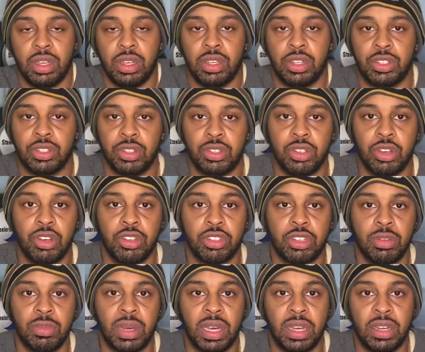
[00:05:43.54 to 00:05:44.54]
So, those are
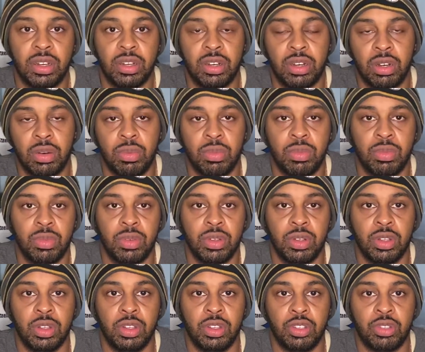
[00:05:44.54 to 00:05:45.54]
my
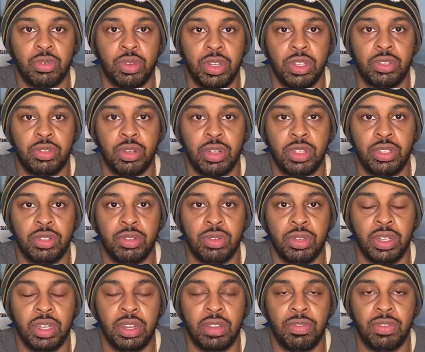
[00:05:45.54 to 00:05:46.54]
2022
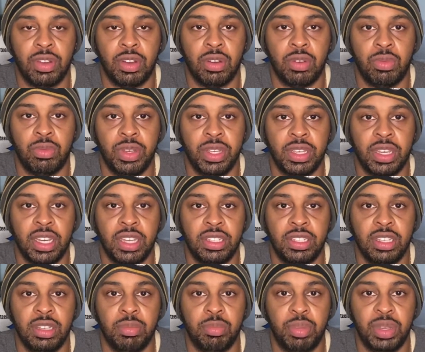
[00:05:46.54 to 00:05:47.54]
NFL Week
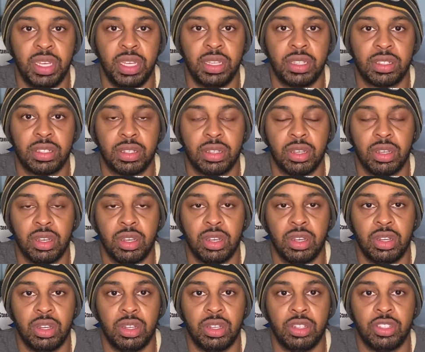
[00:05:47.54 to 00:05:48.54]
18 picks.
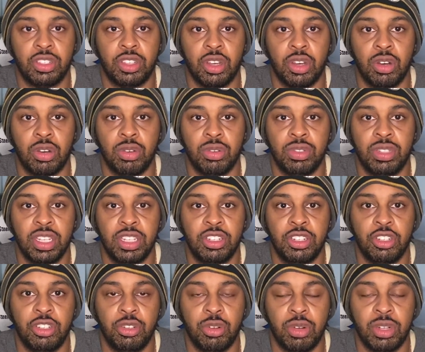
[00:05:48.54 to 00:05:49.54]
So, this
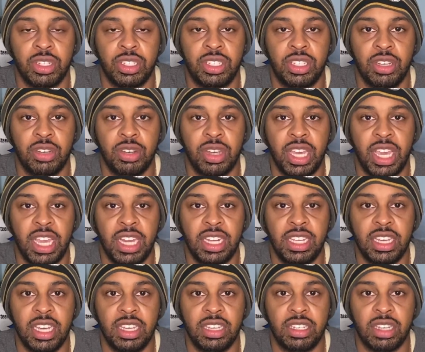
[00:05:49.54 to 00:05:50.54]
is Jordan Steele
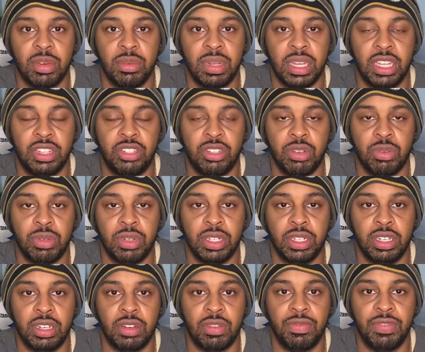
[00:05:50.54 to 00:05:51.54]
88 coming at you with
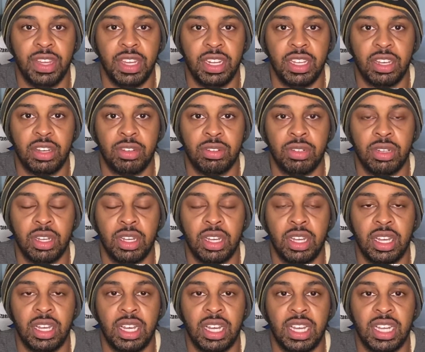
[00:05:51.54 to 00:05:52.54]
another video.
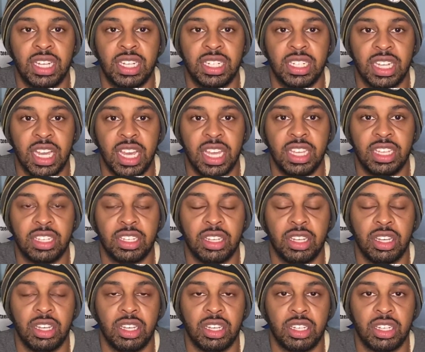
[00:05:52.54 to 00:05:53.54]
Like,
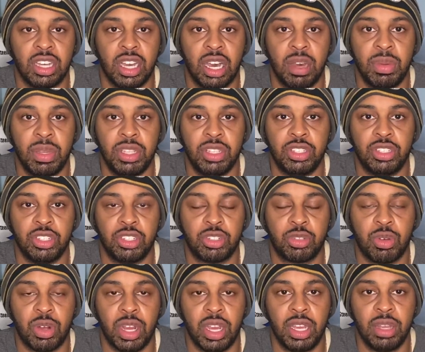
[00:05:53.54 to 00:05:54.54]
comment,
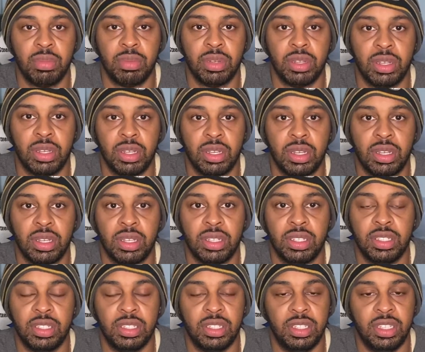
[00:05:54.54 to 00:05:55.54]
subscribe.
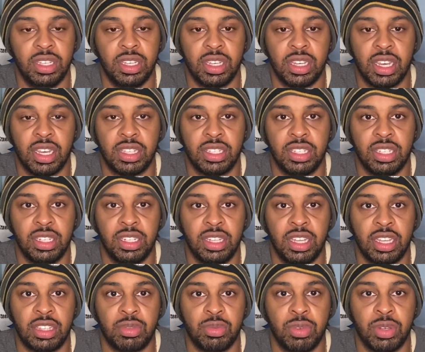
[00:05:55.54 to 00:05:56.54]
See you guys in the
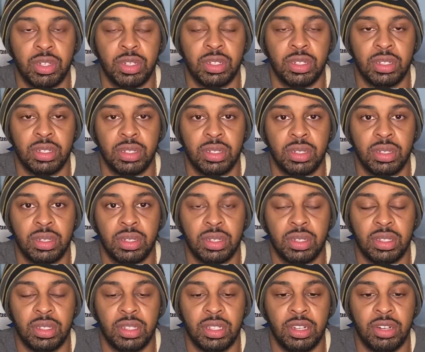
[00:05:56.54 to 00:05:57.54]
next one.
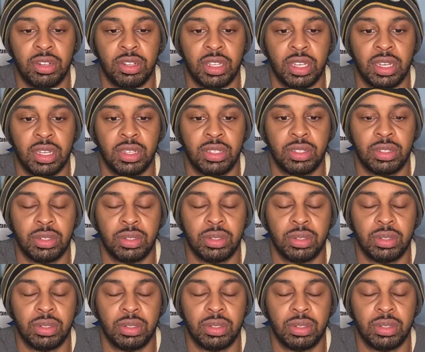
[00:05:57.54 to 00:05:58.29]
Later, guys.